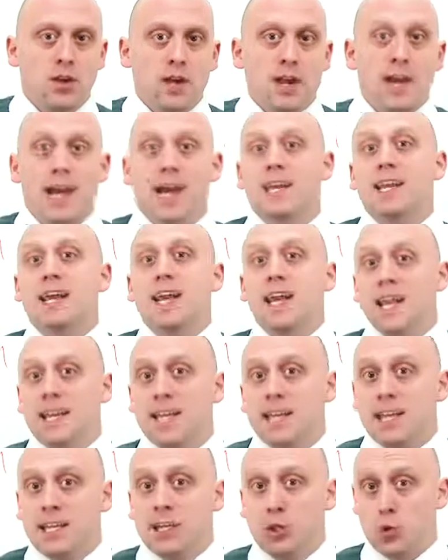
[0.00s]
At
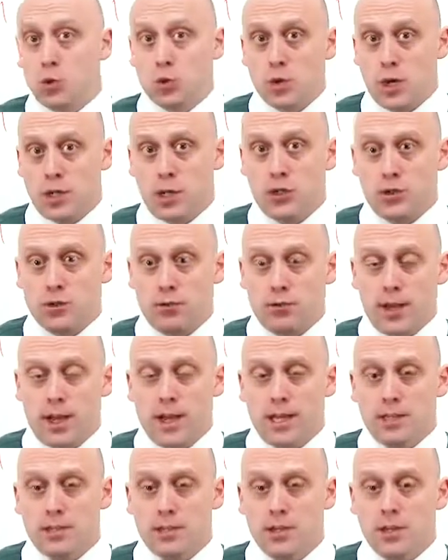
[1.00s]
80, you try to do
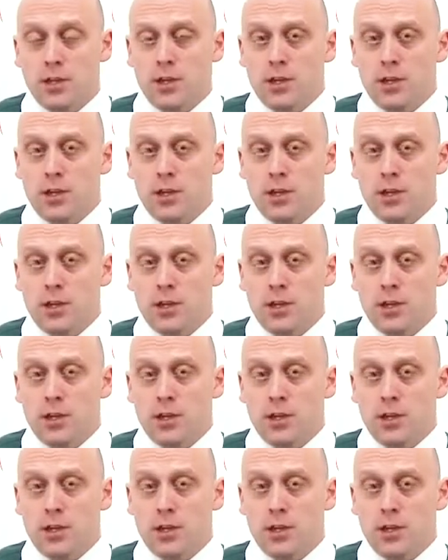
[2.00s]
that.